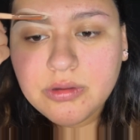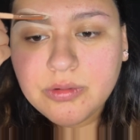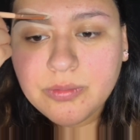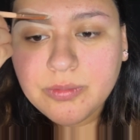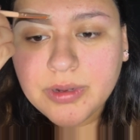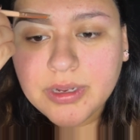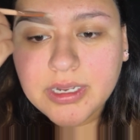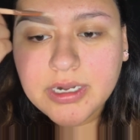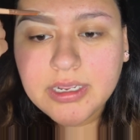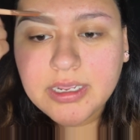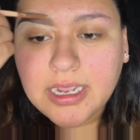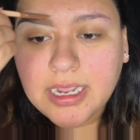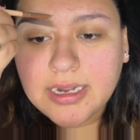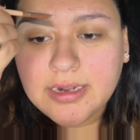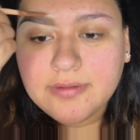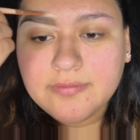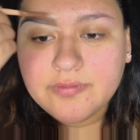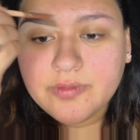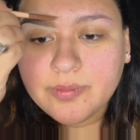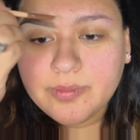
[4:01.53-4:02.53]
we're gonna
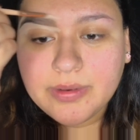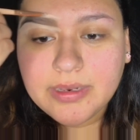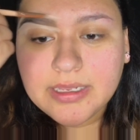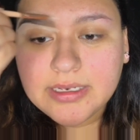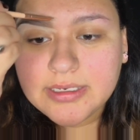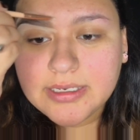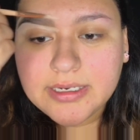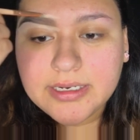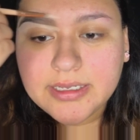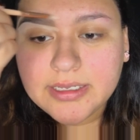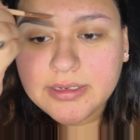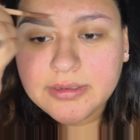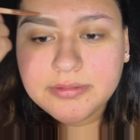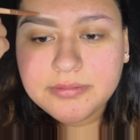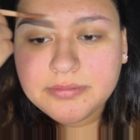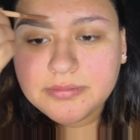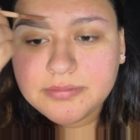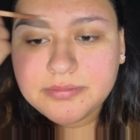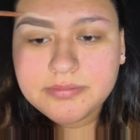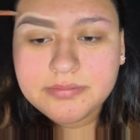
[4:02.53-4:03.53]
kind of blend it in.